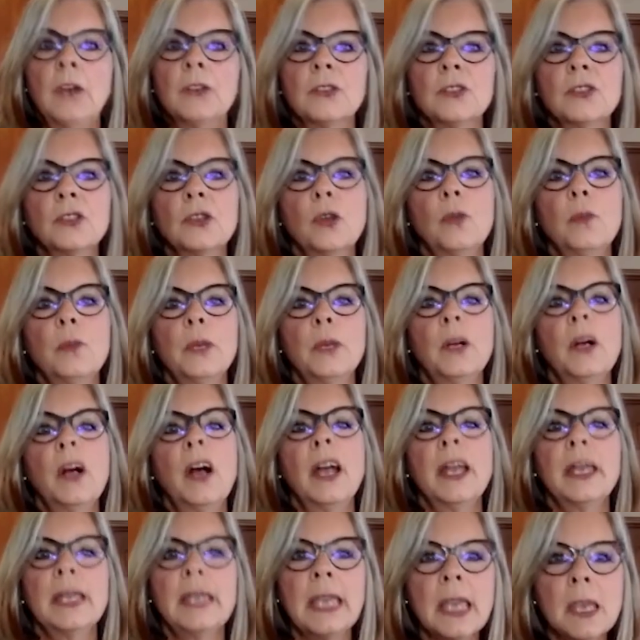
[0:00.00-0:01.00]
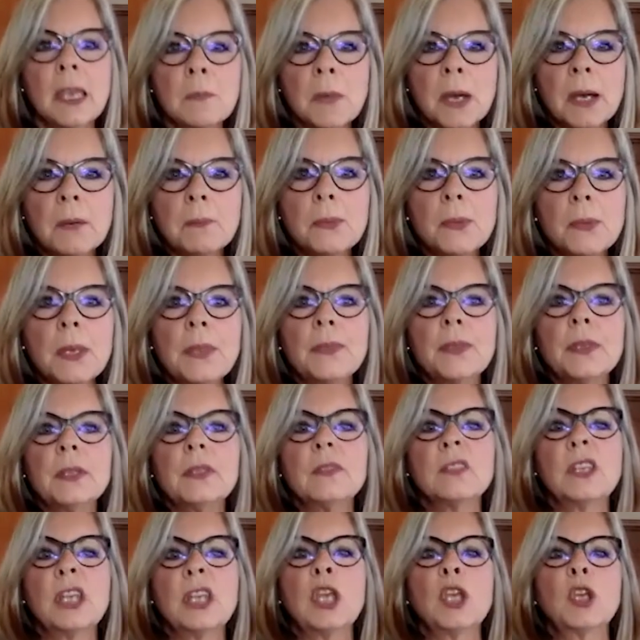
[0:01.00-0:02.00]
So, Bill, I came up with
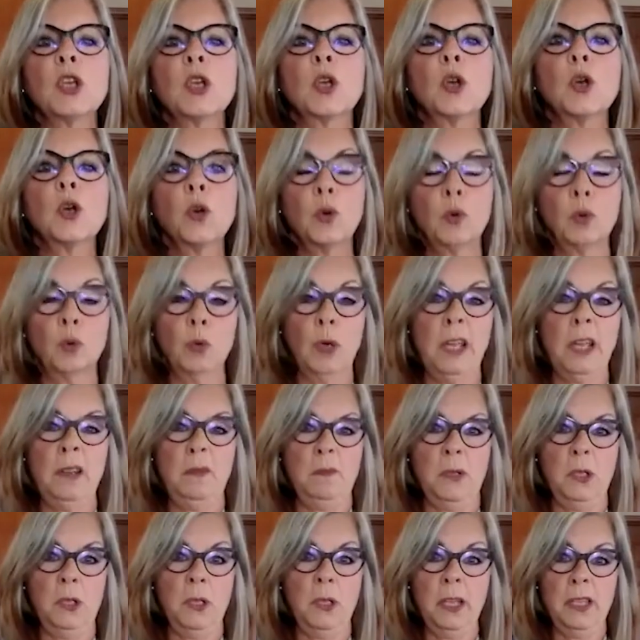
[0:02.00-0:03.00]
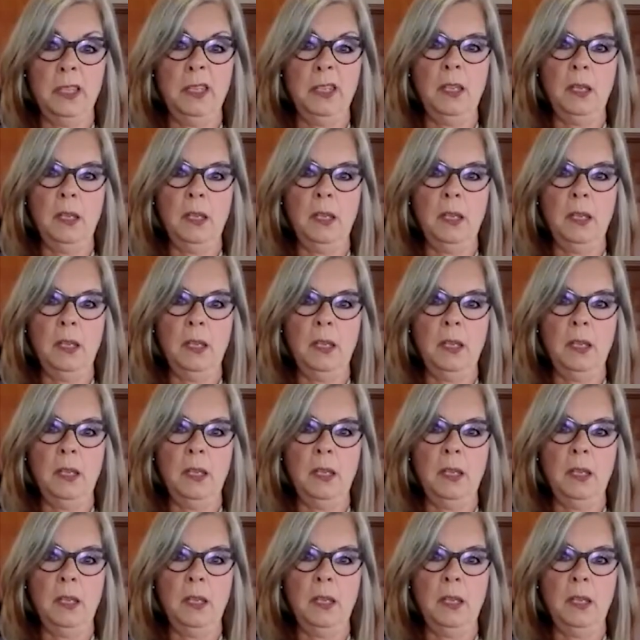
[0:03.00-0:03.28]
this incredible